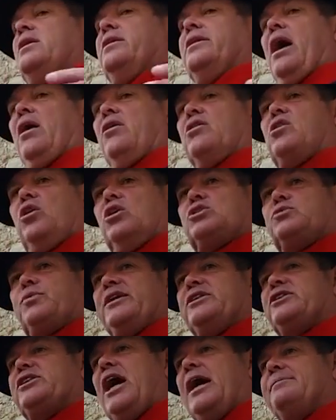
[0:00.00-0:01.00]
Now, of course,
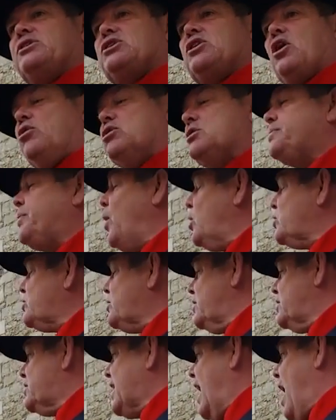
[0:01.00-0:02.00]
when James Scott was brought to
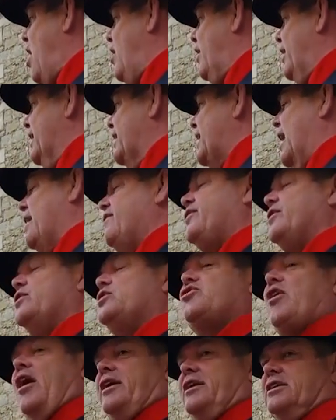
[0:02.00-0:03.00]
the tower, he came through
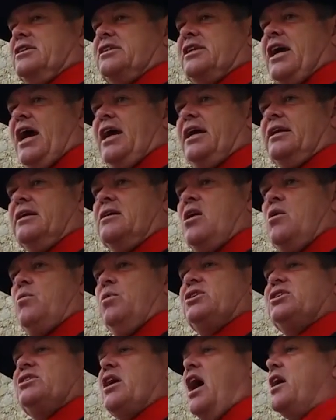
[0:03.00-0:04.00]
Traitor's Gate,
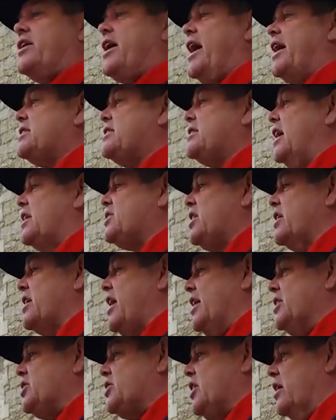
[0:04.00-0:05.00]
which is our next
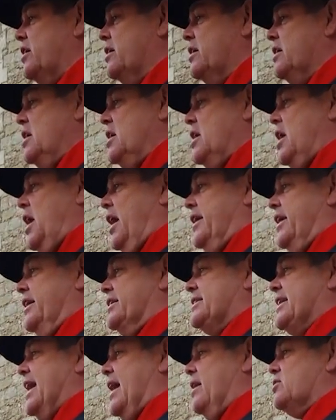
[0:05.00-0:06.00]
destination, and
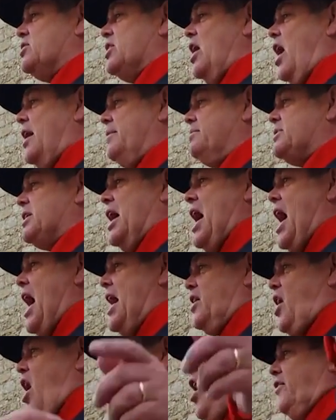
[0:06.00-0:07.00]
it's now time to
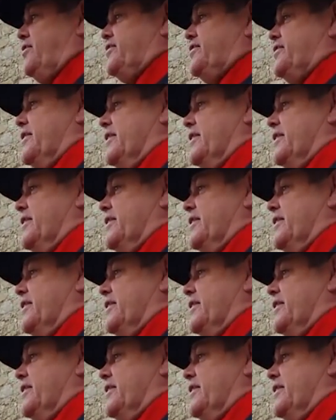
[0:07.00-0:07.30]
head off